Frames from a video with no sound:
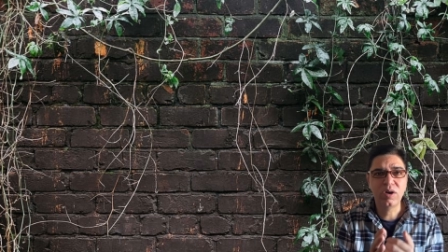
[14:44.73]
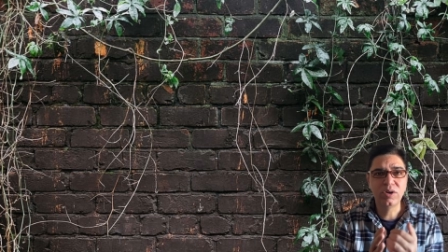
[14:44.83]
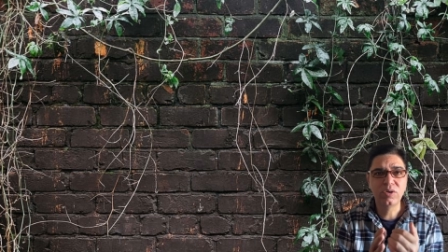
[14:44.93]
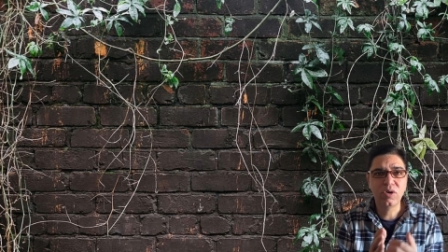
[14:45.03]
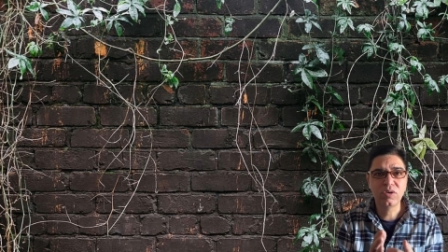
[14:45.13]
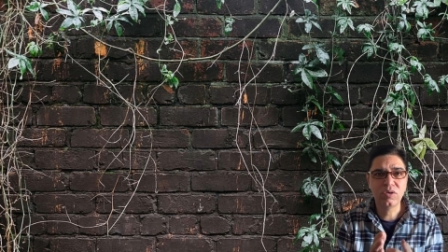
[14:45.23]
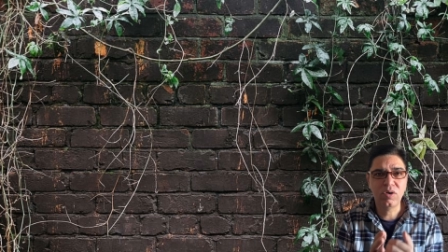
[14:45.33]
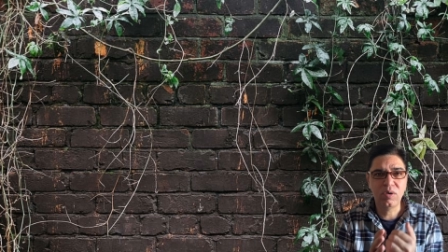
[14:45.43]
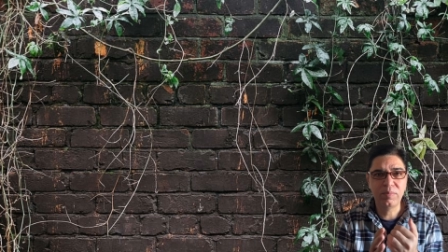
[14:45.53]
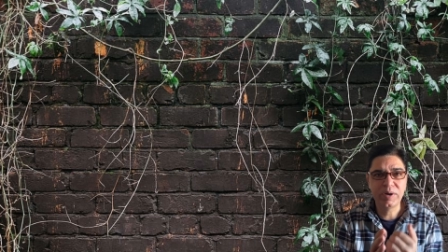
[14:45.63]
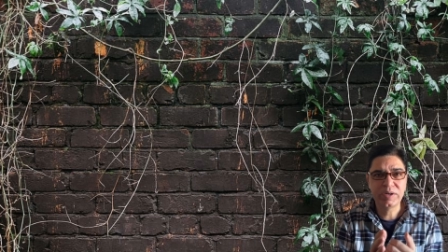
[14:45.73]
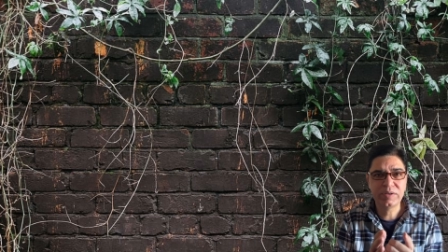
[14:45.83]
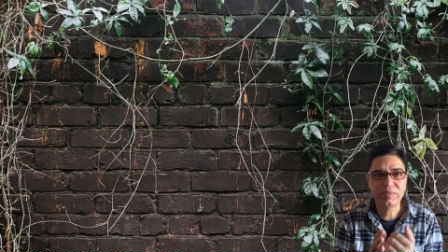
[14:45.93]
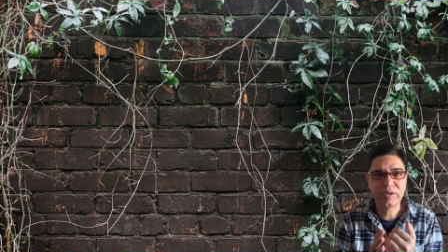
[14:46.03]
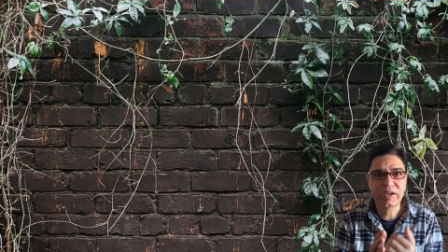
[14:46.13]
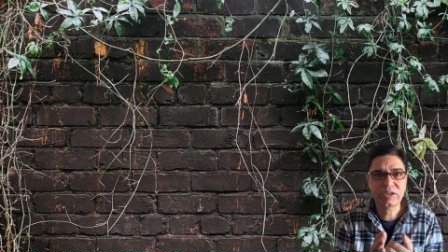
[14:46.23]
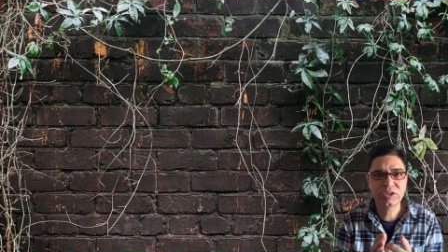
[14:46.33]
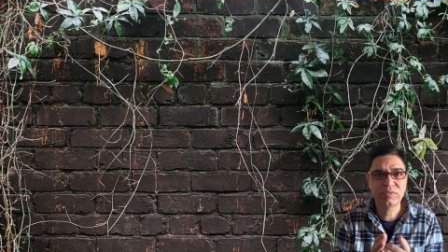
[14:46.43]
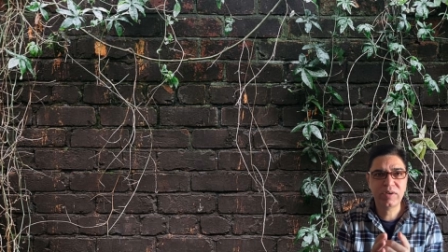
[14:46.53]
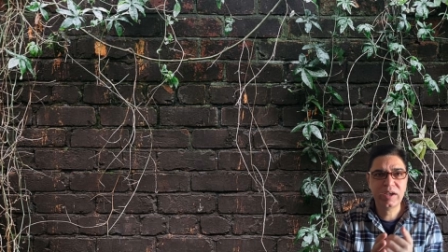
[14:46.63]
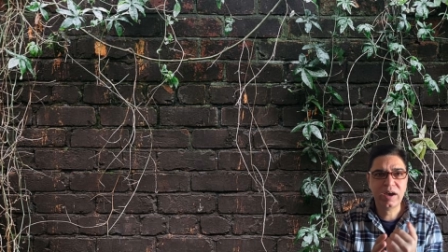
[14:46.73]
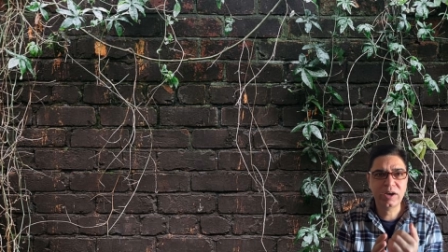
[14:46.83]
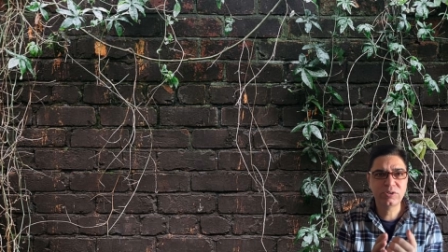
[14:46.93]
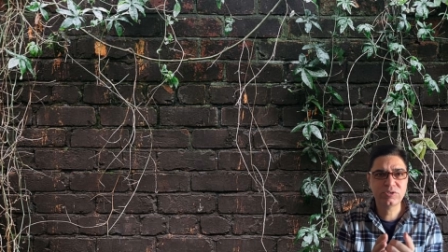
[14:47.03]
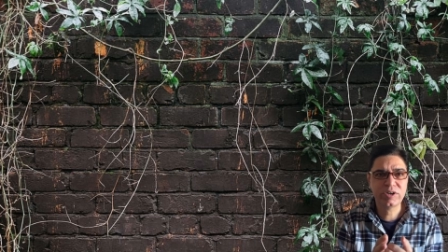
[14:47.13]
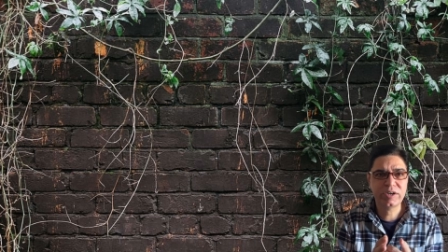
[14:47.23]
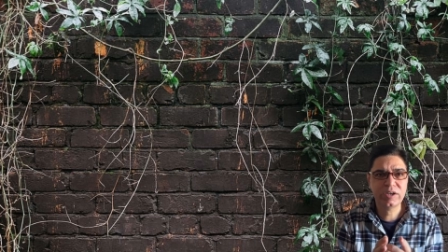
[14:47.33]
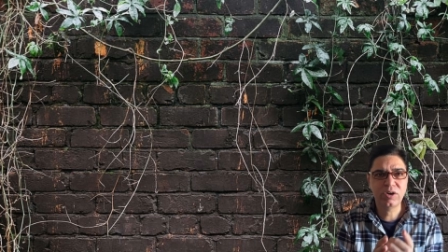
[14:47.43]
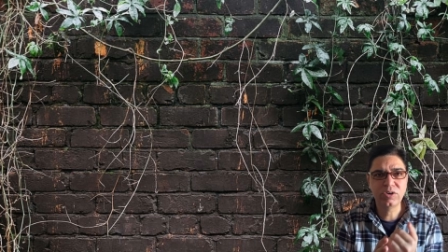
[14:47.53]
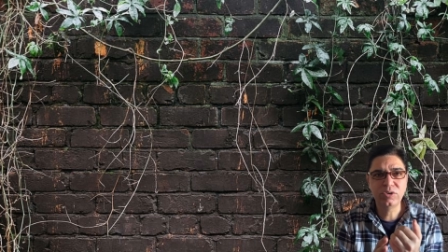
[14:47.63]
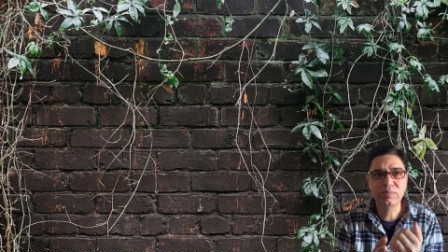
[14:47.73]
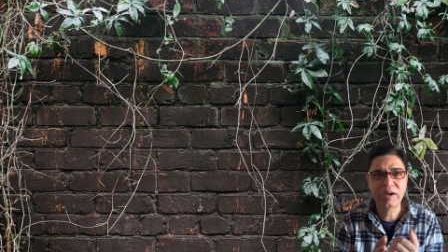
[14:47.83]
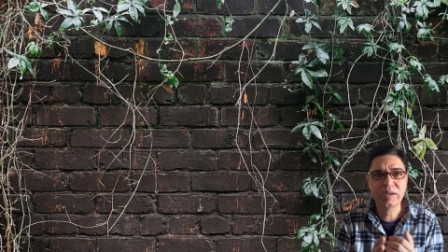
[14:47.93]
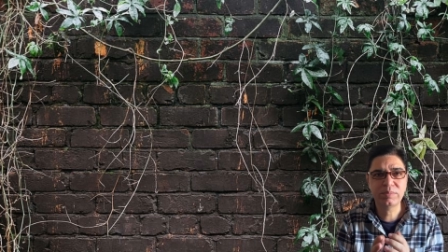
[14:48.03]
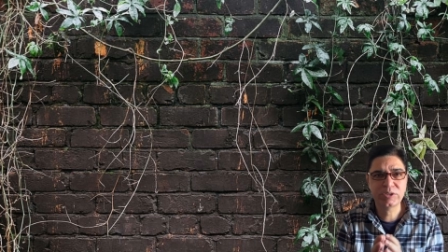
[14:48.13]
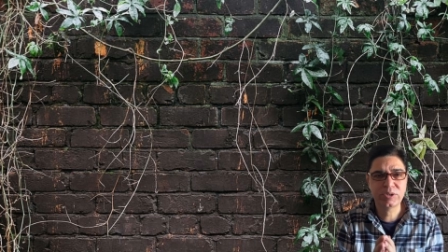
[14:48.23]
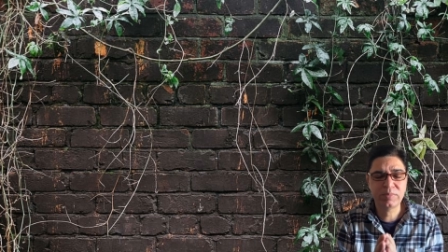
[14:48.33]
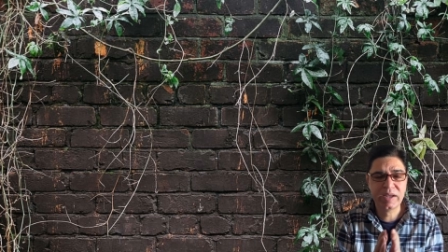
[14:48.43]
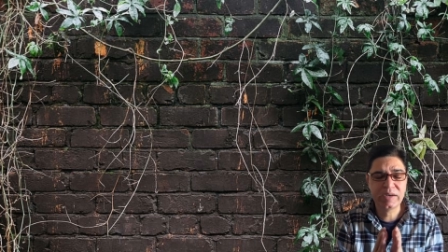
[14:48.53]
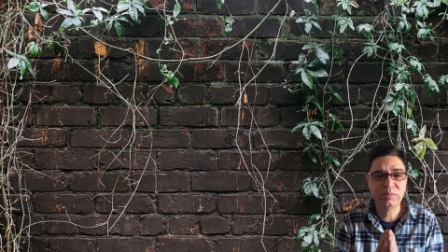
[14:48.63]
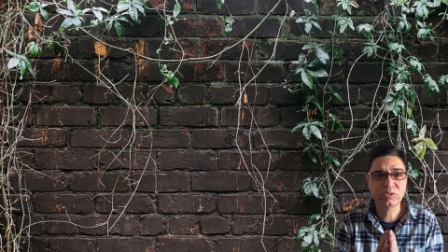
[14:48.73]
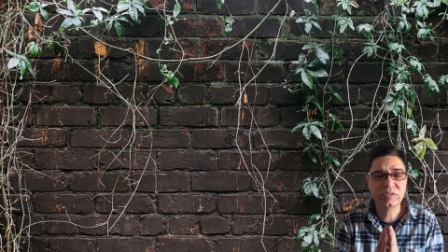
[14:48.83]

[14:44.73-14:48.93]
a non-operative reduction via hydrostatic or pneumatic pressure by anyway.